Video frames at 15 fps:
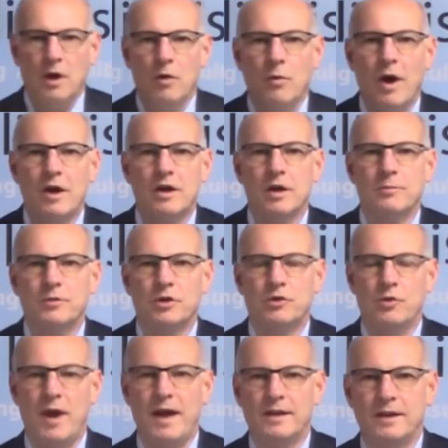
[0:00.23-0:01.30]
Welcome to
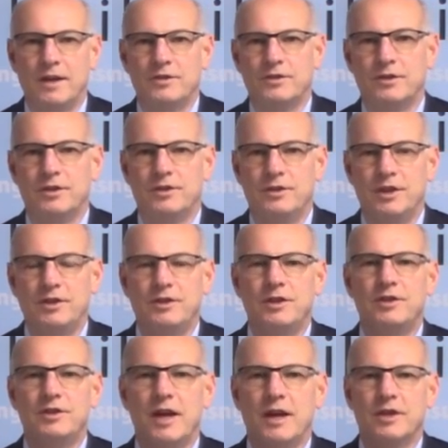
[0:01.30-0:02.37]
TRAKnet's
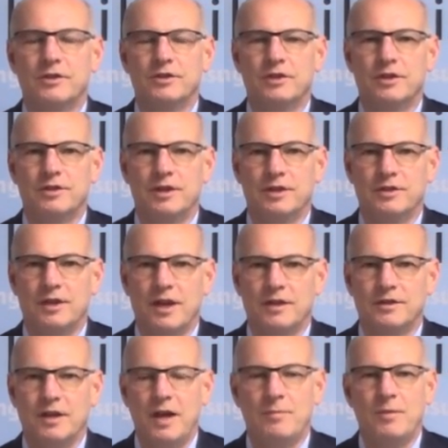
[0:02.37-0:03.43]
60 Seconds to
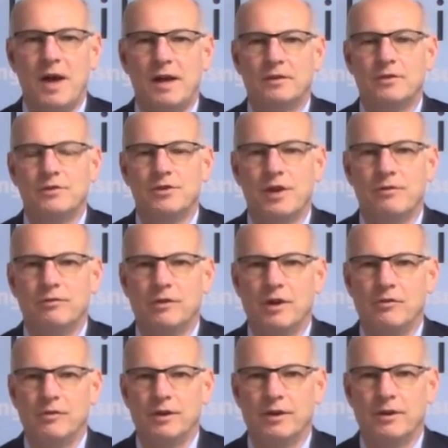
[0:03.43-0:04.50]
Success. I'm Dr. Jeff
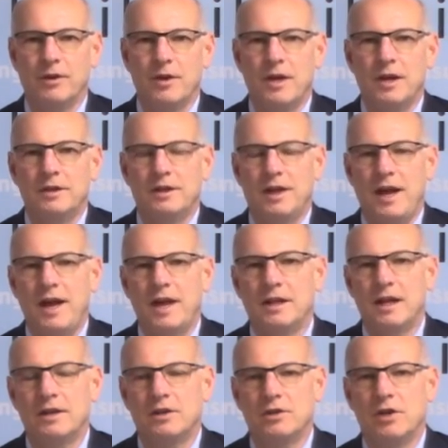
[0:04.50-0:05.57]
Frederick. Today I'd
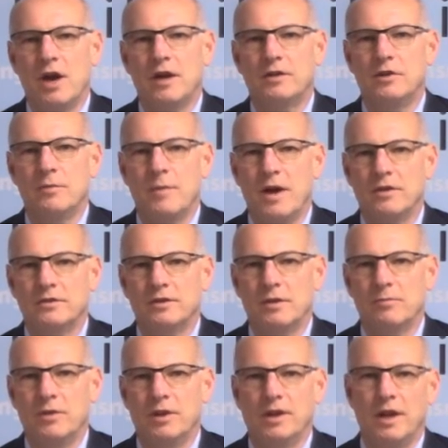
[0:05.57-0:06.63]
like to talk to you about
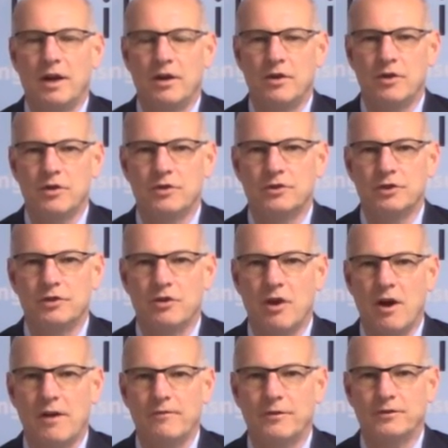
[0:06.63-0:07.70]
something that occurs in your
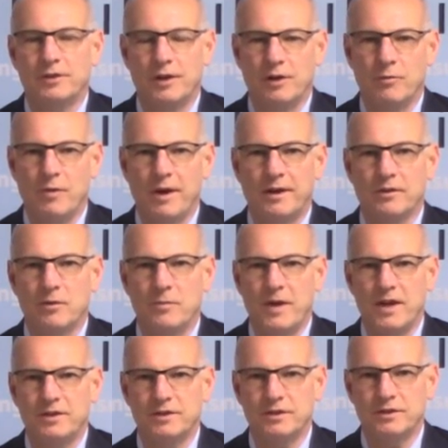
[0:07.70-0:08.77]
office on a regular
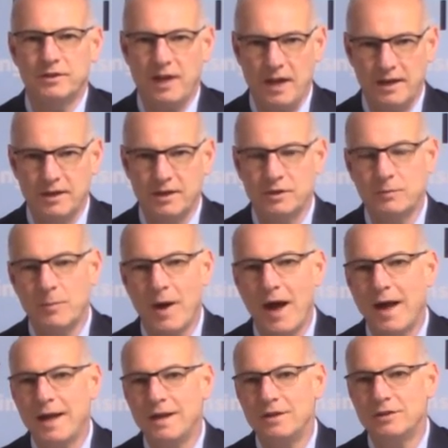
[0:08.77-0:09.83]
basis that is,
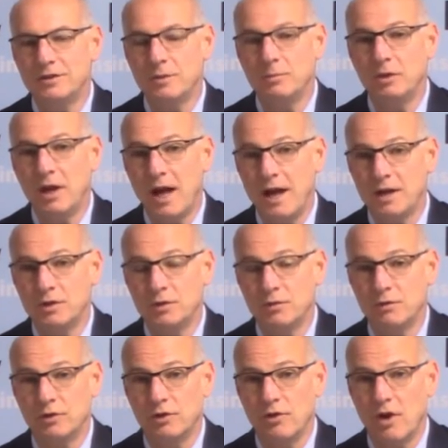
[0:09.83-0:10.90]
buying supplies
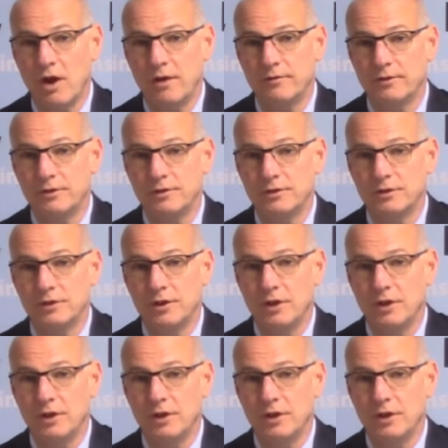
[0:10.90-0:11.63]
for your office.